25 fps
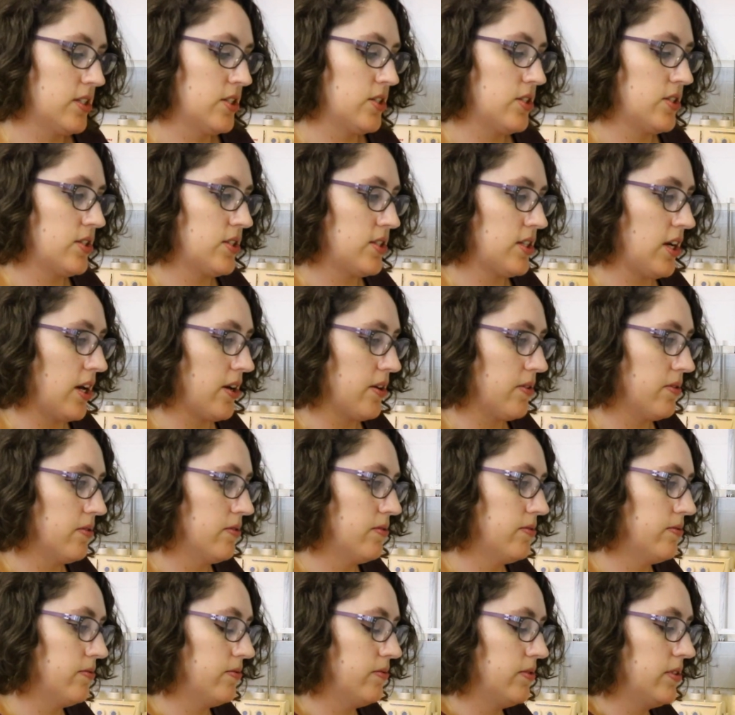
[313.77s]
So
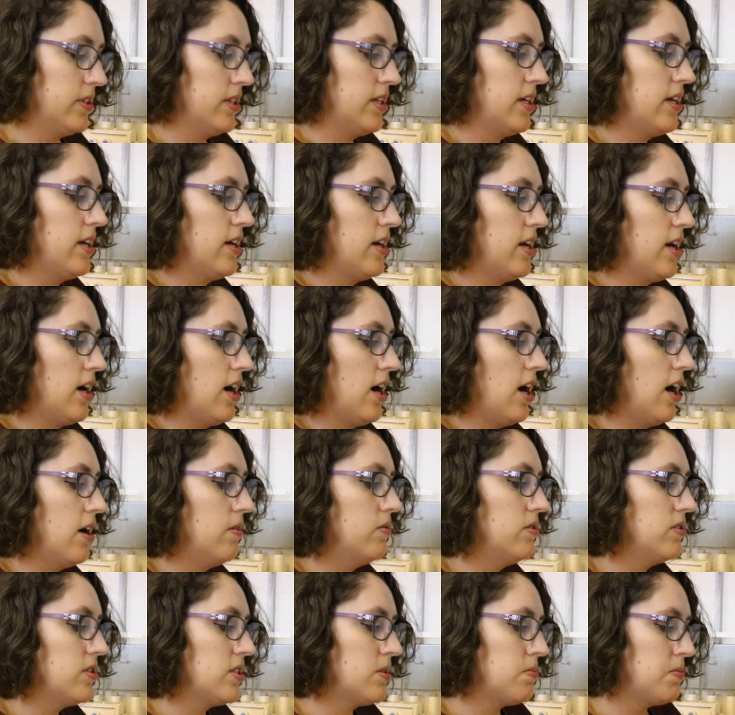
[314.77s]
I
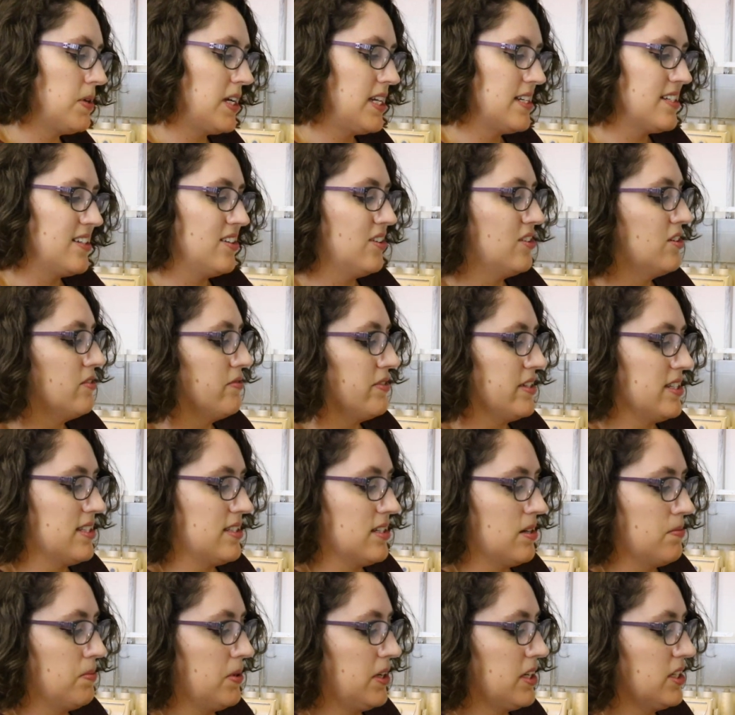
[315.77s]
will speed a lot of
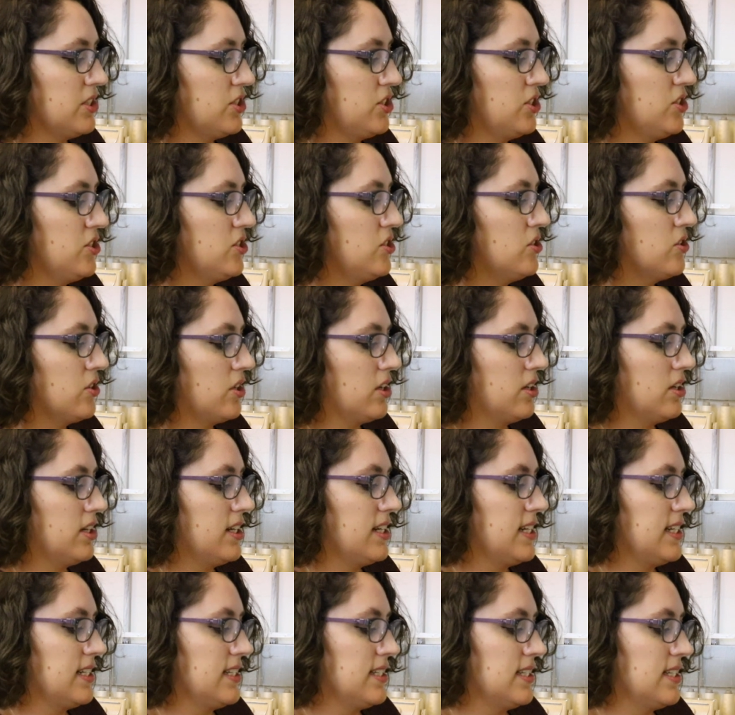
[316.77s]
this up because you're not going to
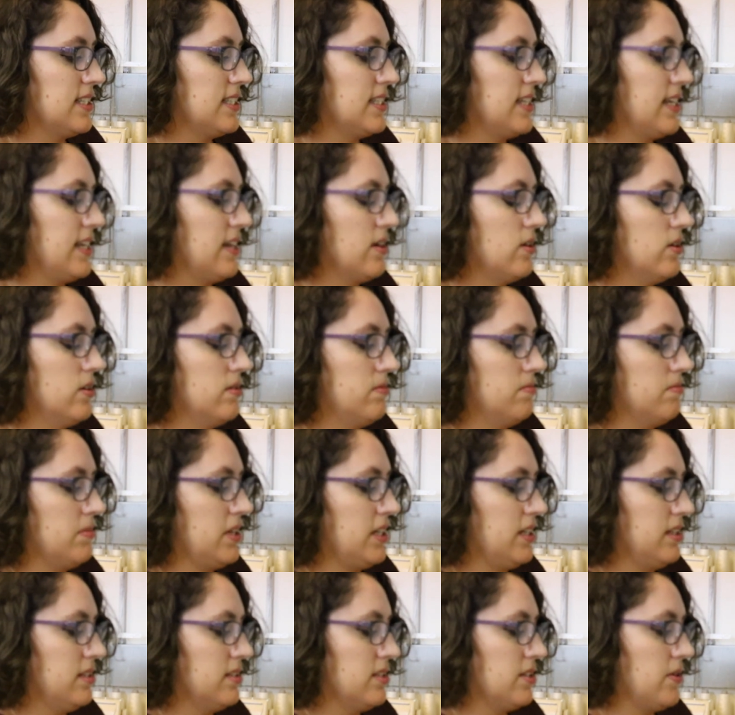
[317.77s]
need to see
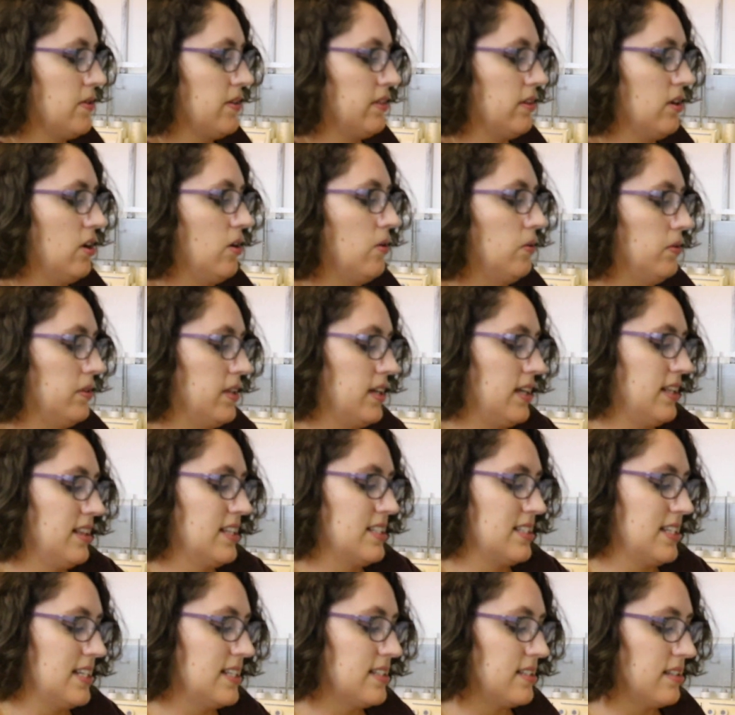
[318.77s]
me sewing the whole thing.
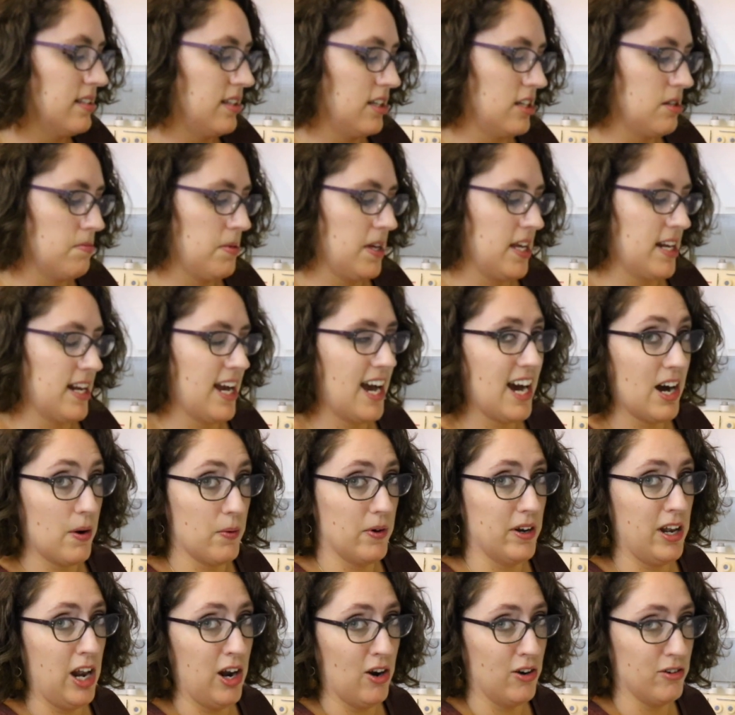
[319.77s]
This isn't going to be an
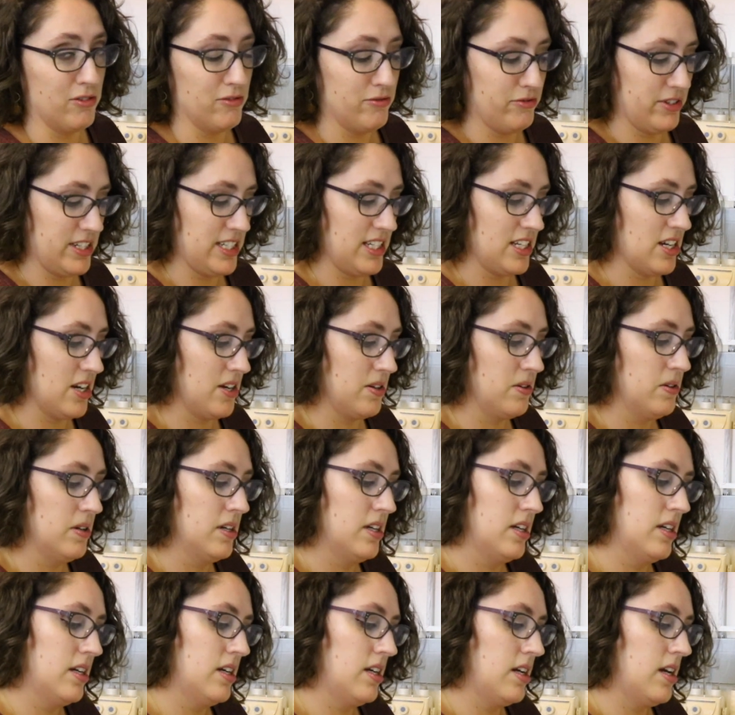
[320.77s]
hour-long video,
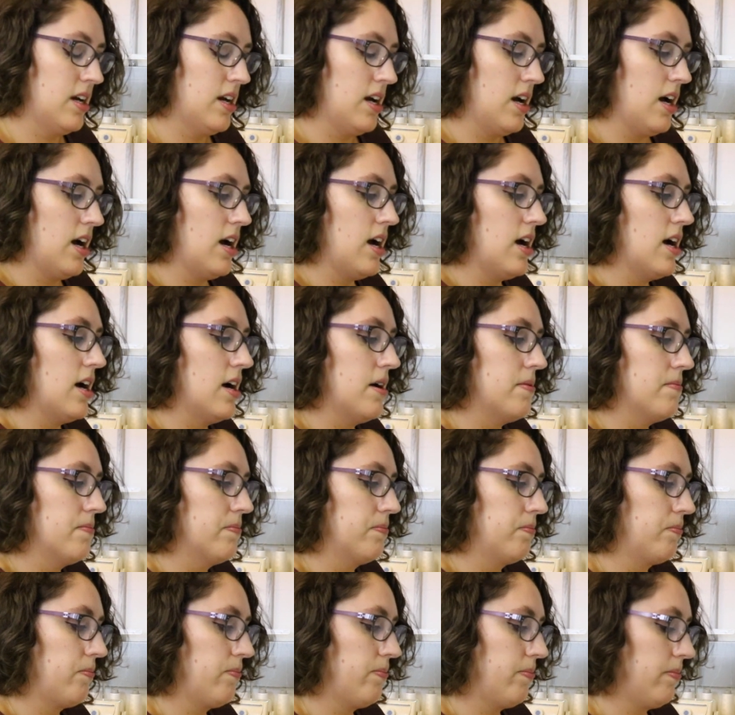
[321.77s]

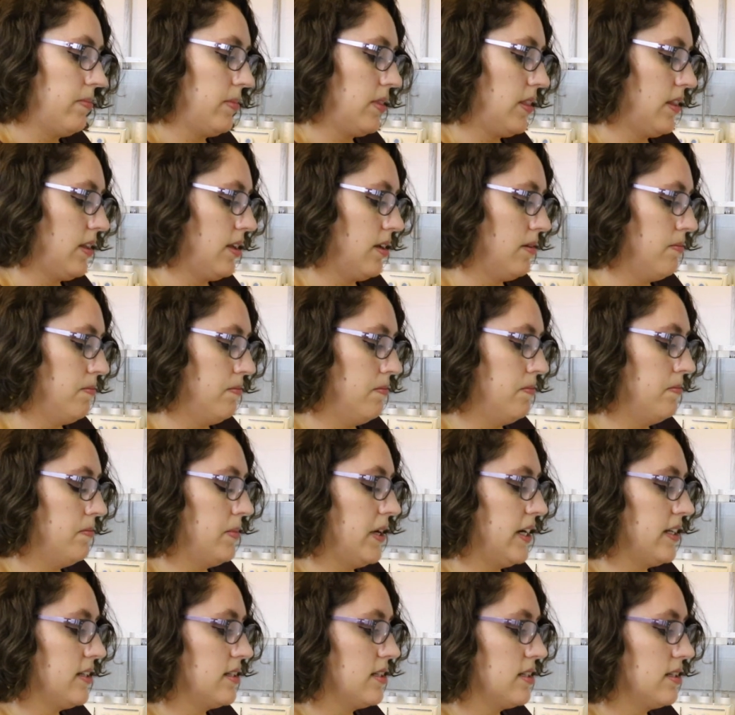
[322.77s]

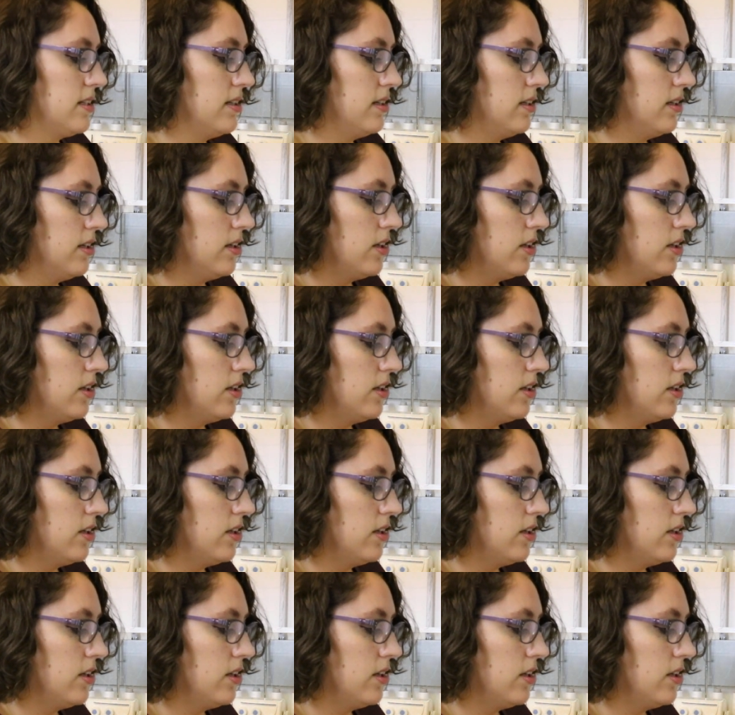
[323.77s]
but